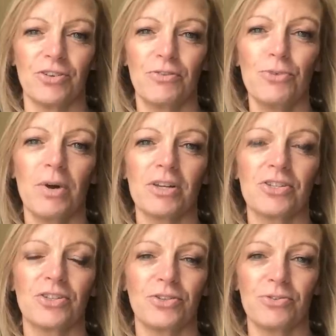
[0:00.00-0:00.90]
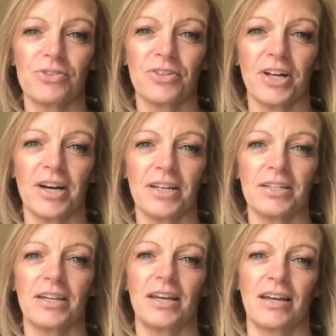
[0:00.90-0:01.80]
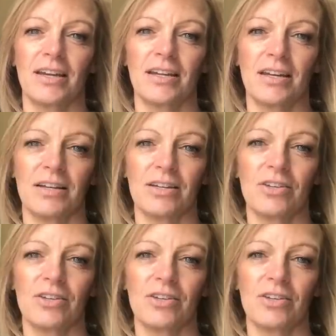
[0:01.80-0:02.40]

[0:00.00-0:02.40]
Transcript: If you watch the news a lot and uh,